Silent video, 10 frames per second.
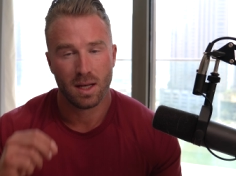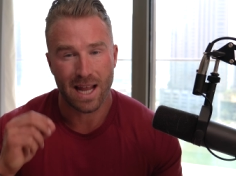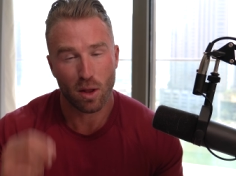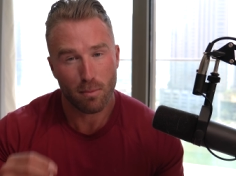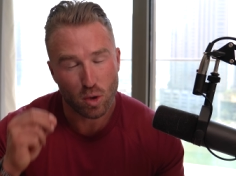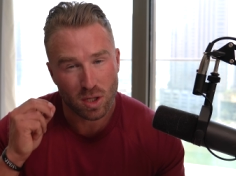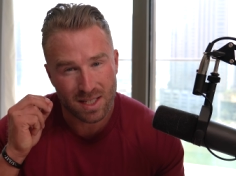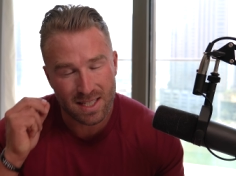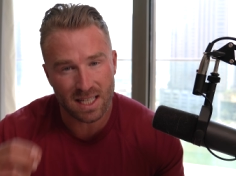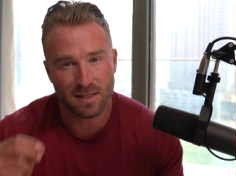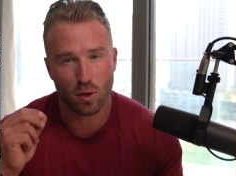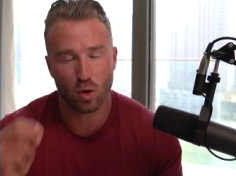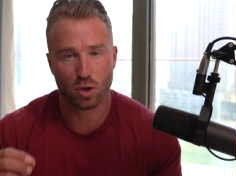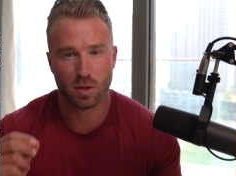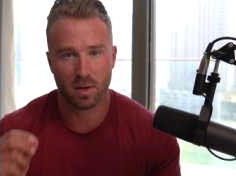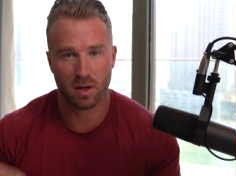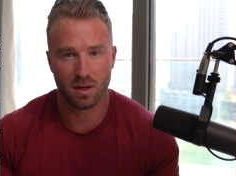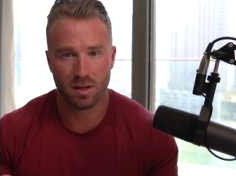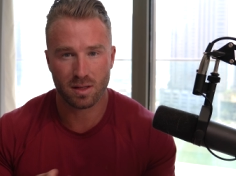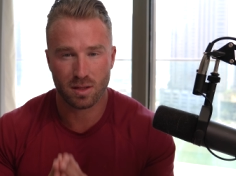Now, the most successful
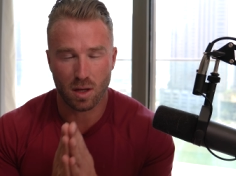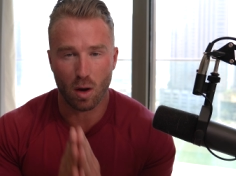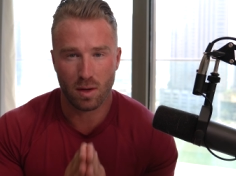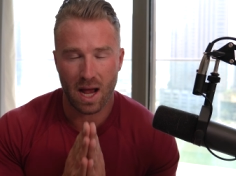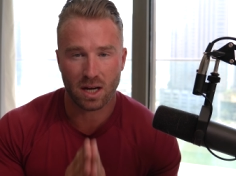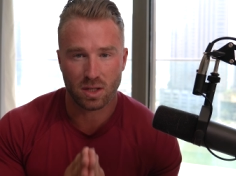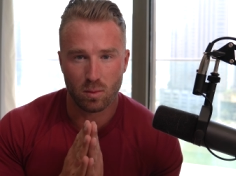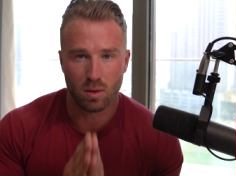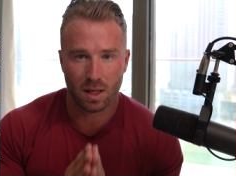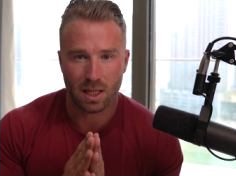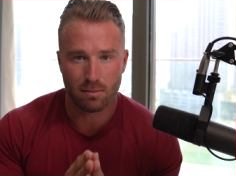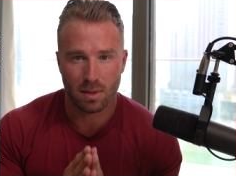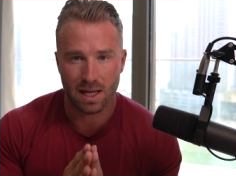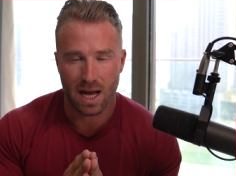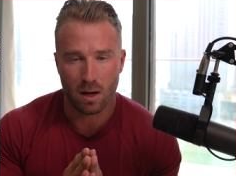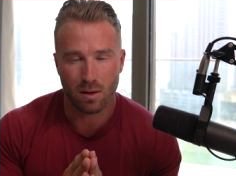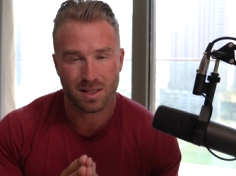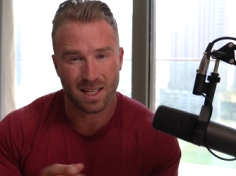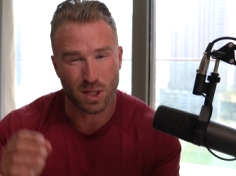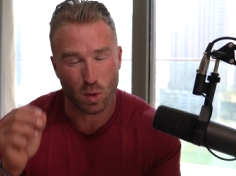entrepreneurs don't actually work that many
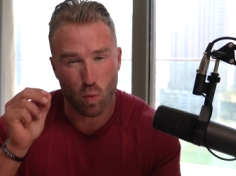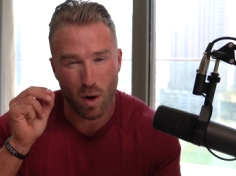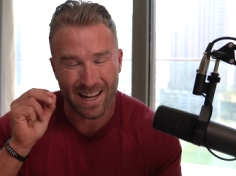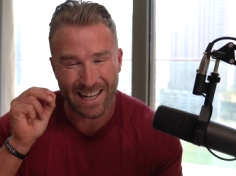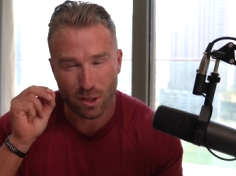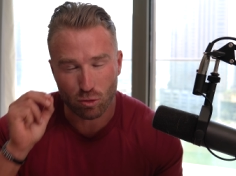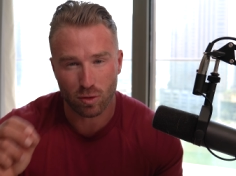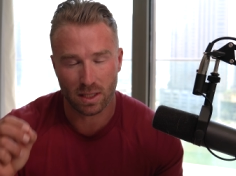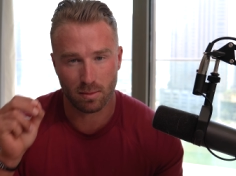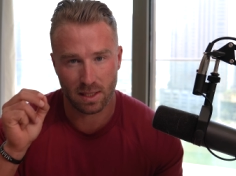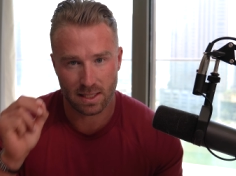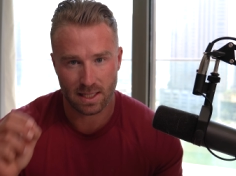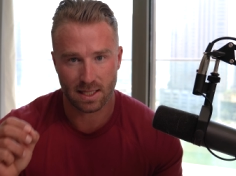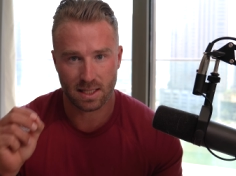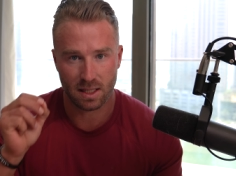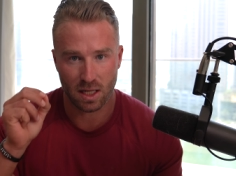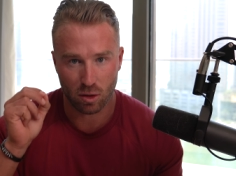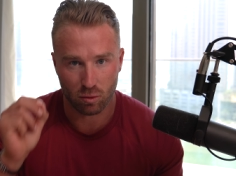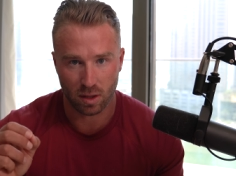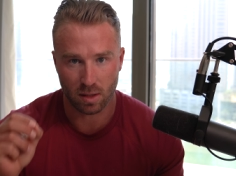hours. They just work incredibly intensely,
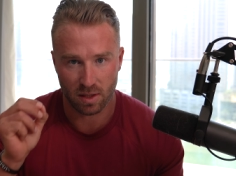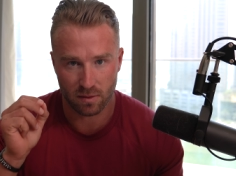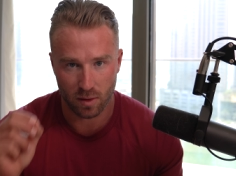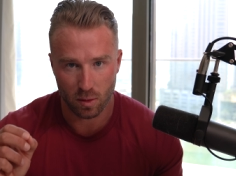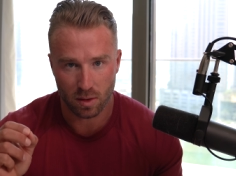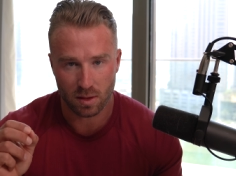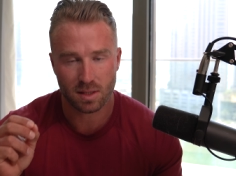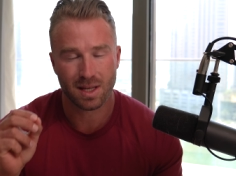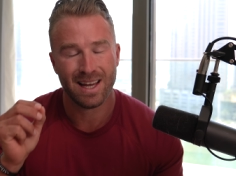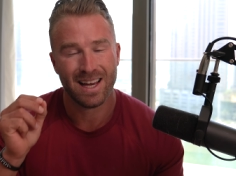incredibly focused.